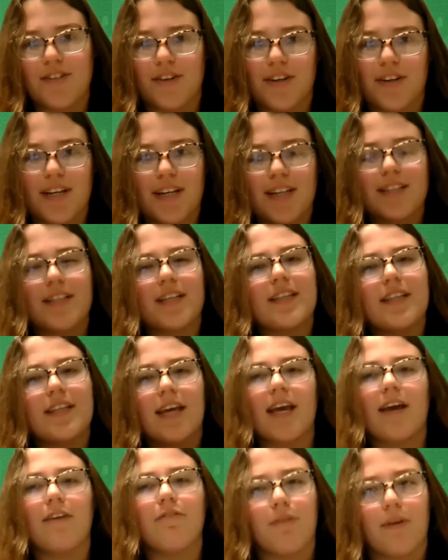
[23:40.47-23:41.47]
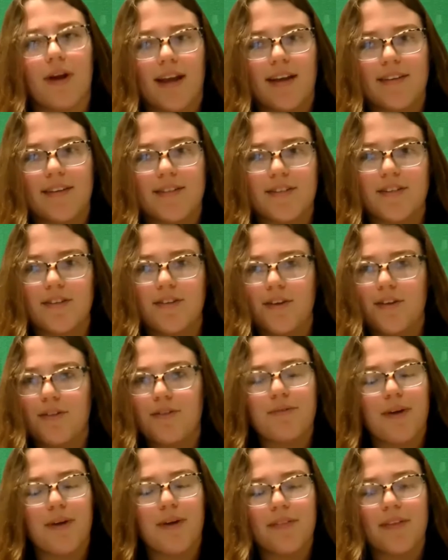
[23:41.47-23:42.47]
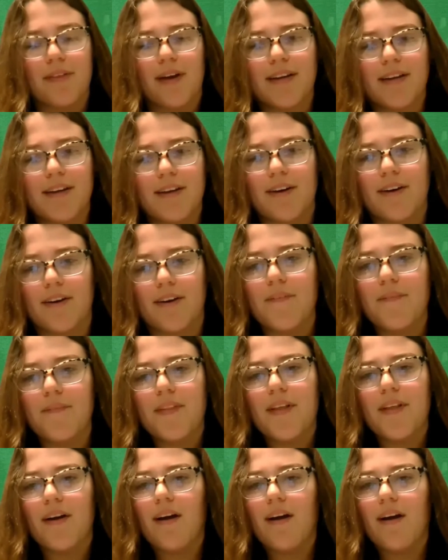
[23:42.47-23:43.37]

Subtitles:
turkeys that they have raised throughout that year.